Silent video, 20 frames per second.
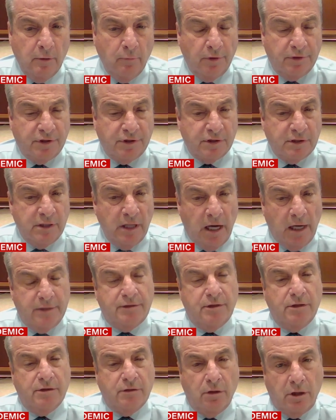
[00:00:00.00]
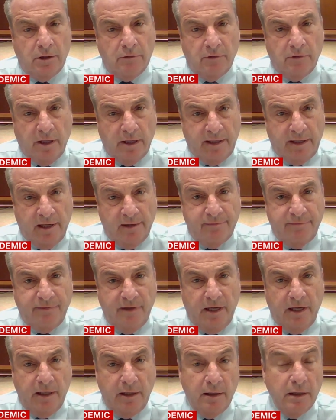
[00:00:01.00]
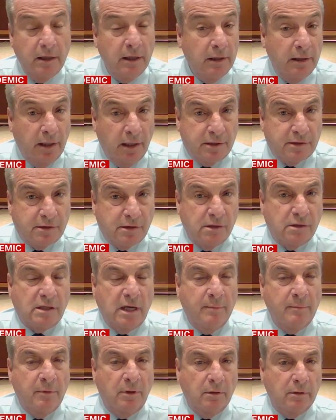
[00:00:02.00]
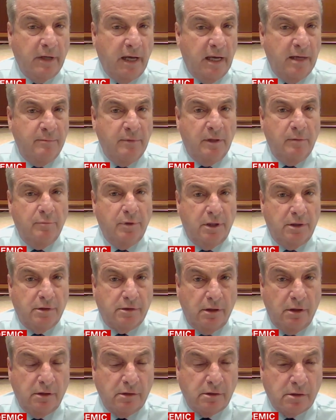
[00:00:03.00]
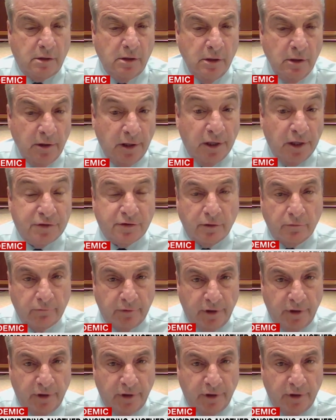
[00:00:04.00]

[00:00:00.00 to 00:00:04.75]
which is not just Hard Rock Cafe. It's the Seminole gaming business, it's the